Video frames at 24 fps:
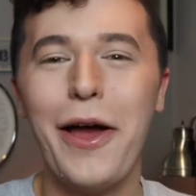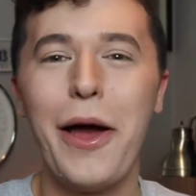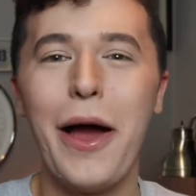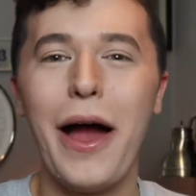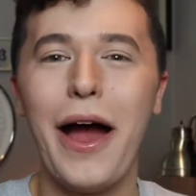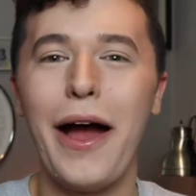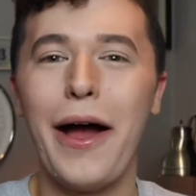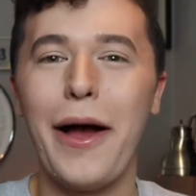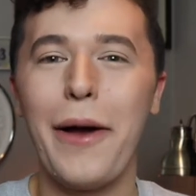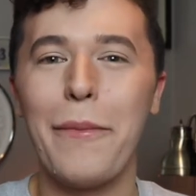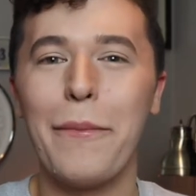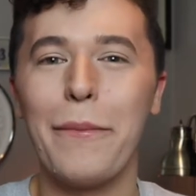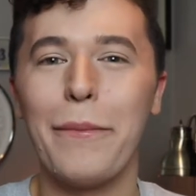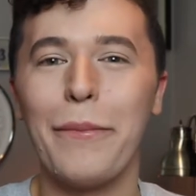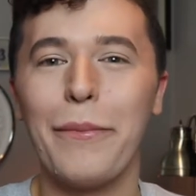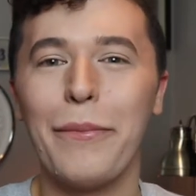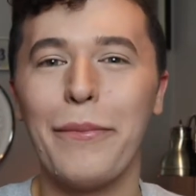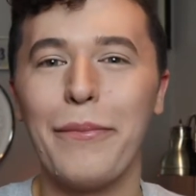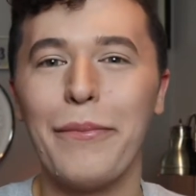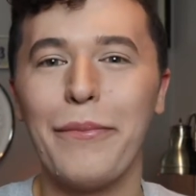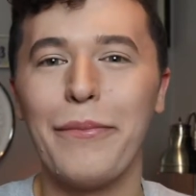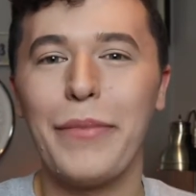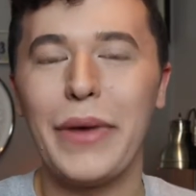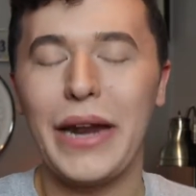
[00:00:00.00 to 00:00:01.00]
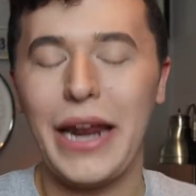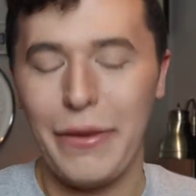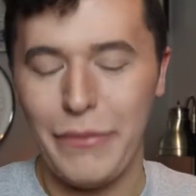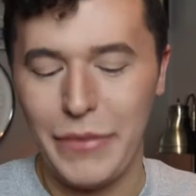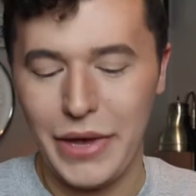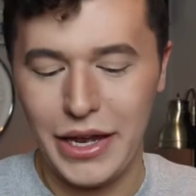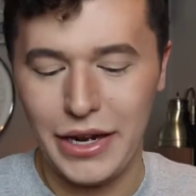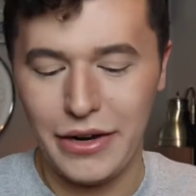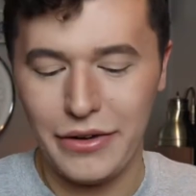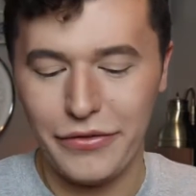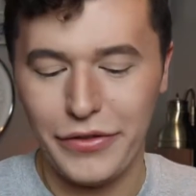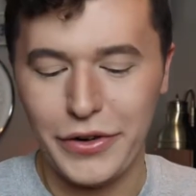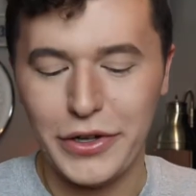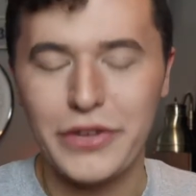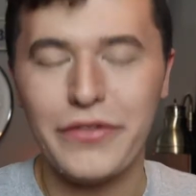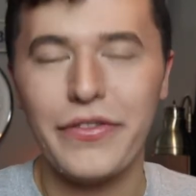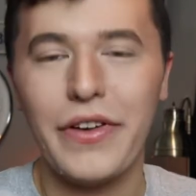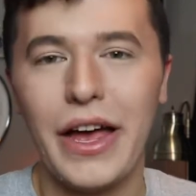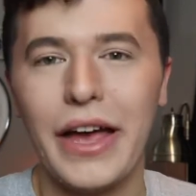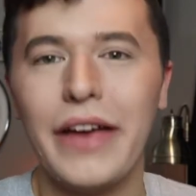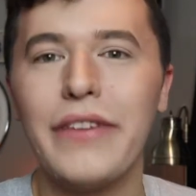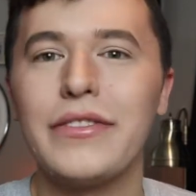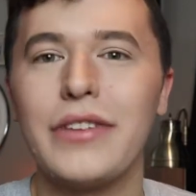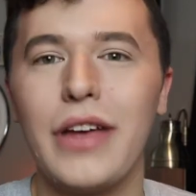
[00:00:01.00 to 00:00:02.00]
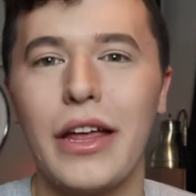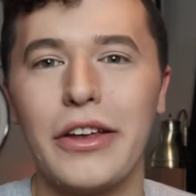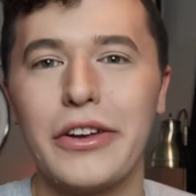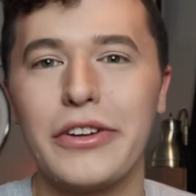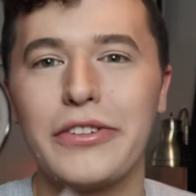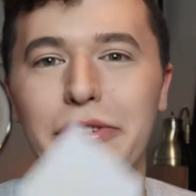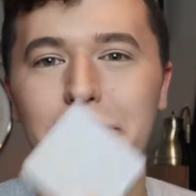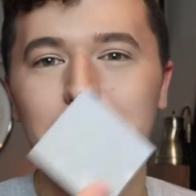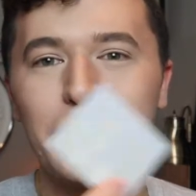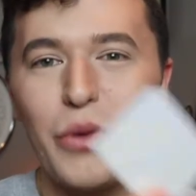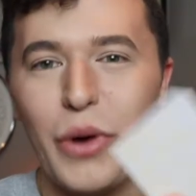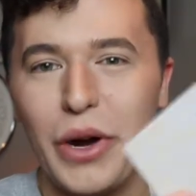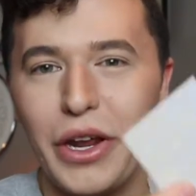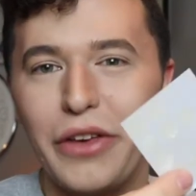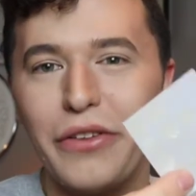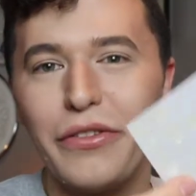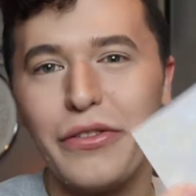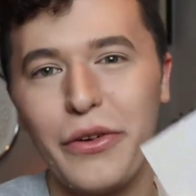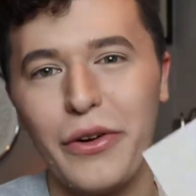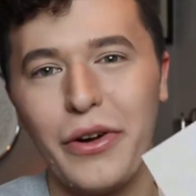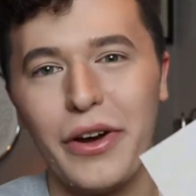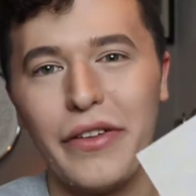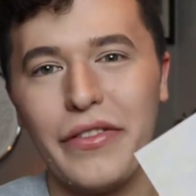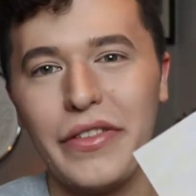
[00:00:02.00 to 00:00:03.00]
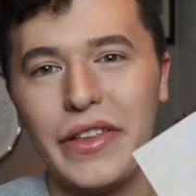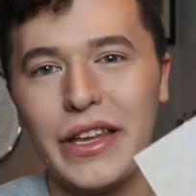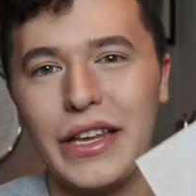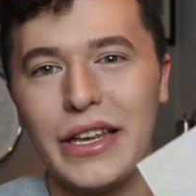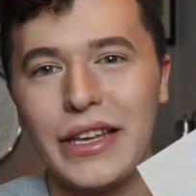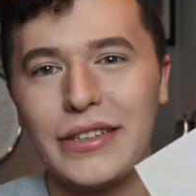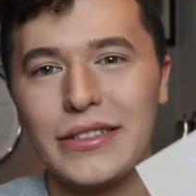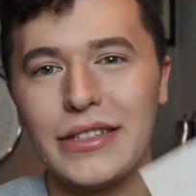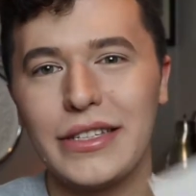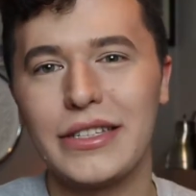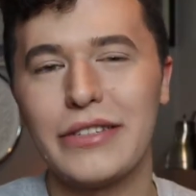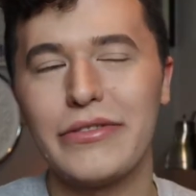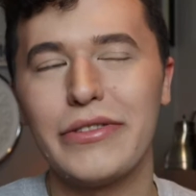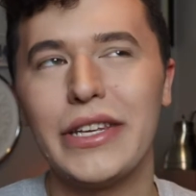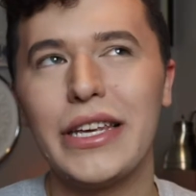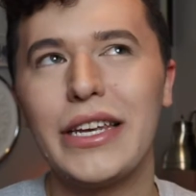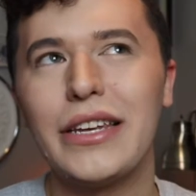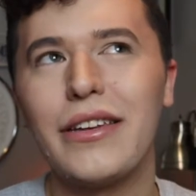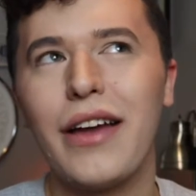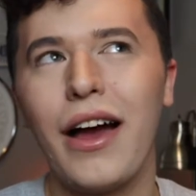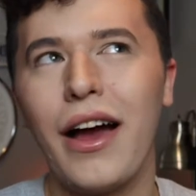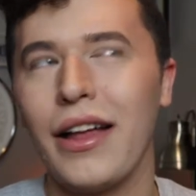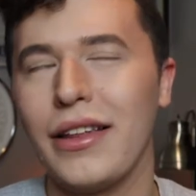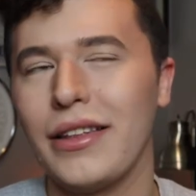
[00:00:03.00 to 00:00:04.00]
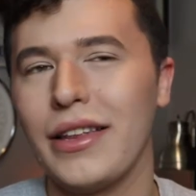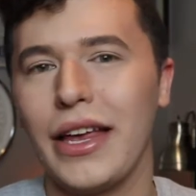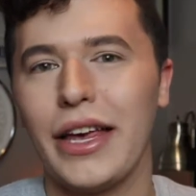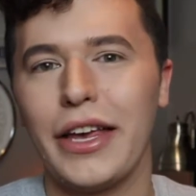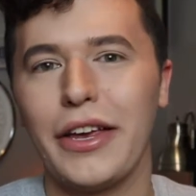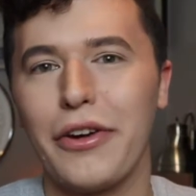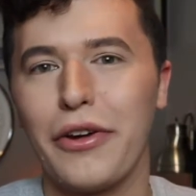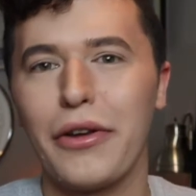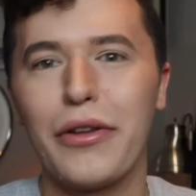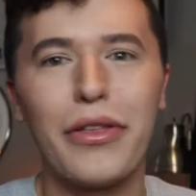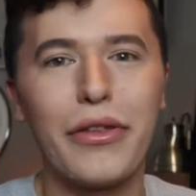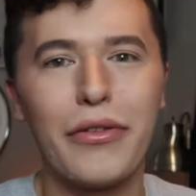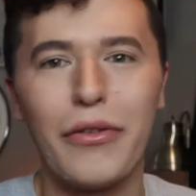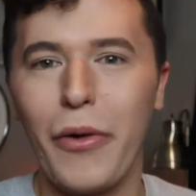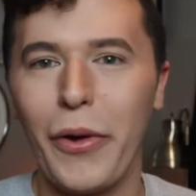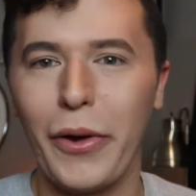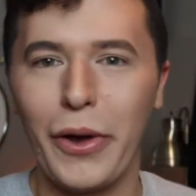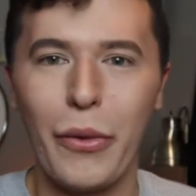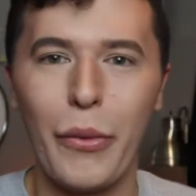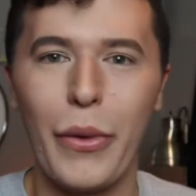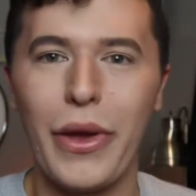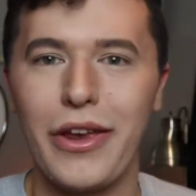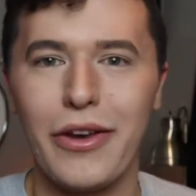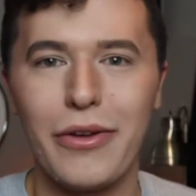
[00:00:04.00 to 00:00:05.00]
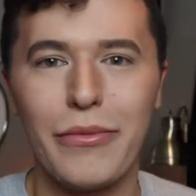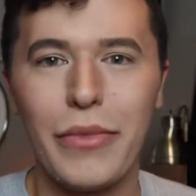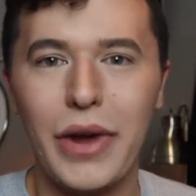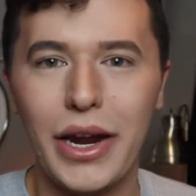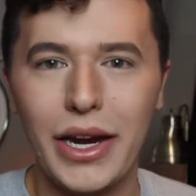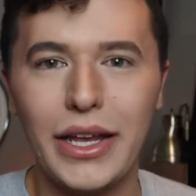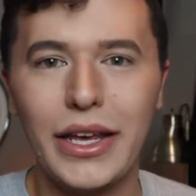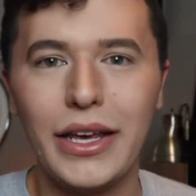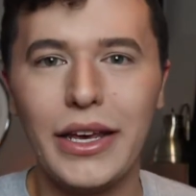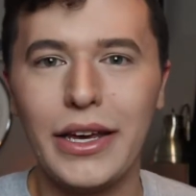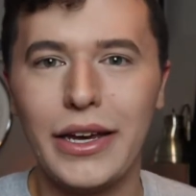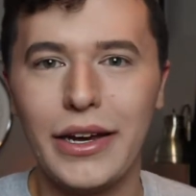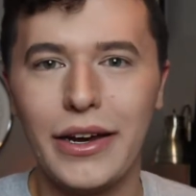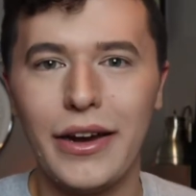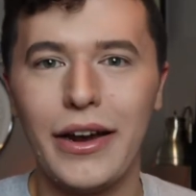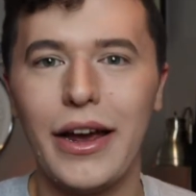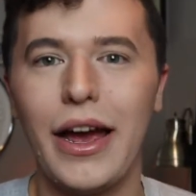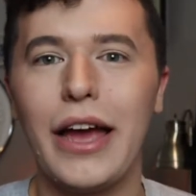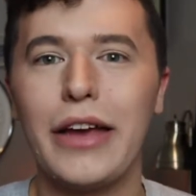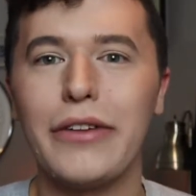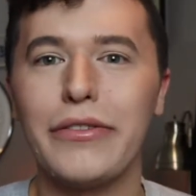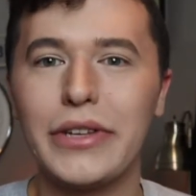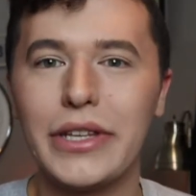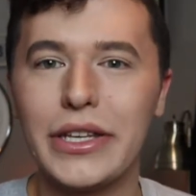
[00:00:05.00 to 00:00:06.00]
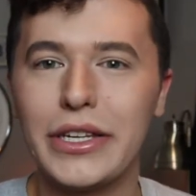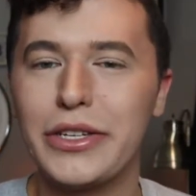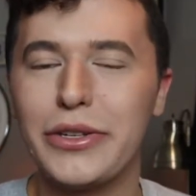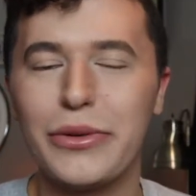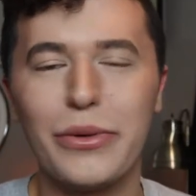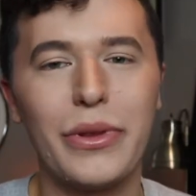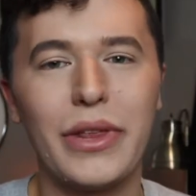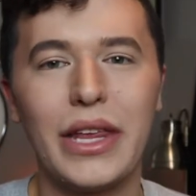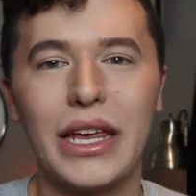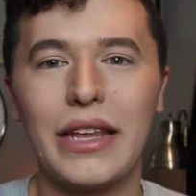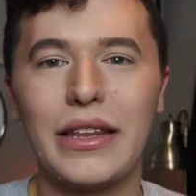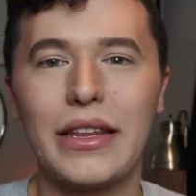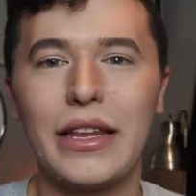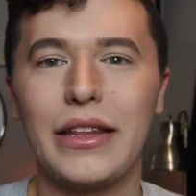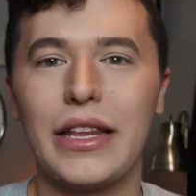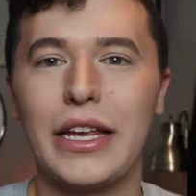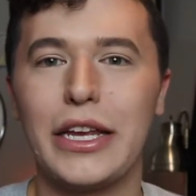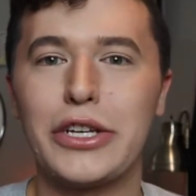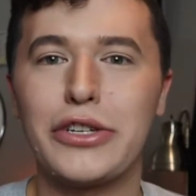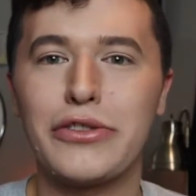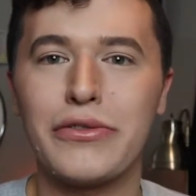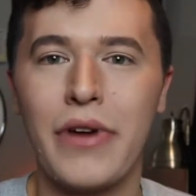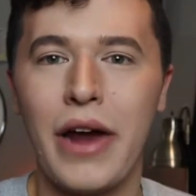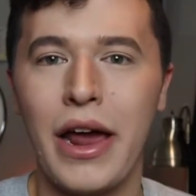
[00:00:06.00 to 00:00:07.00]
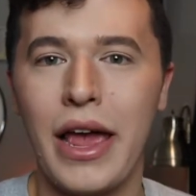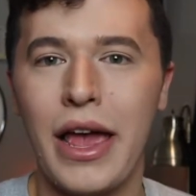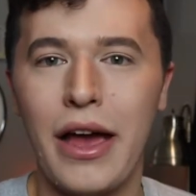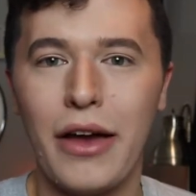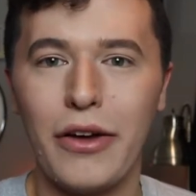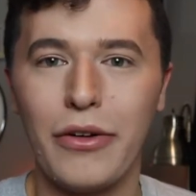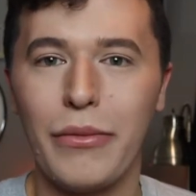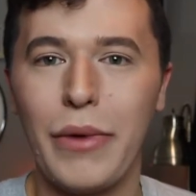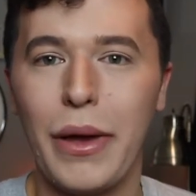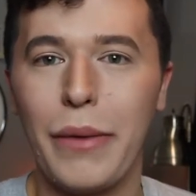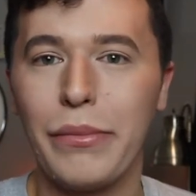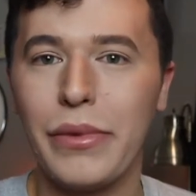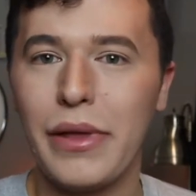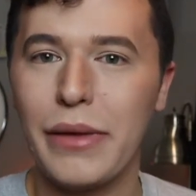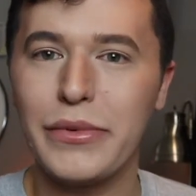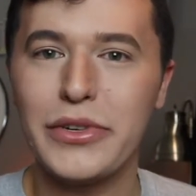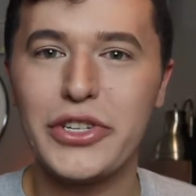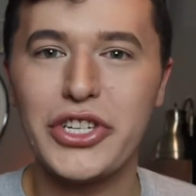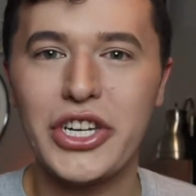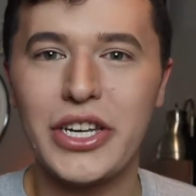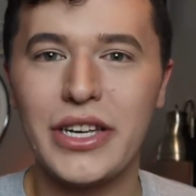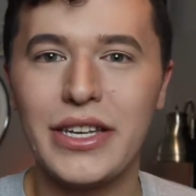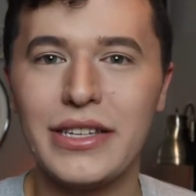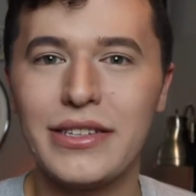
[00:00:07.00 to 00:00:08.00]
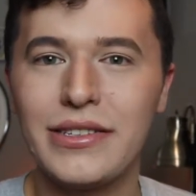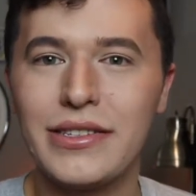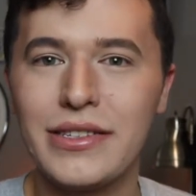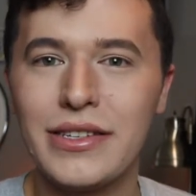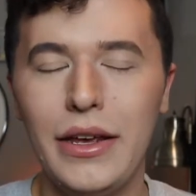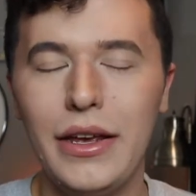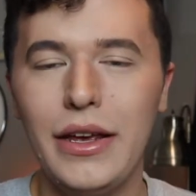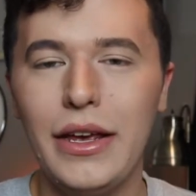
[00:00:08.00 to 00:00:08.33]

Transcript: um, But I mean, for five dollars for twenty-four of these, it's really not like you're throwing away your money here. I really do think that they dry out my blemishes.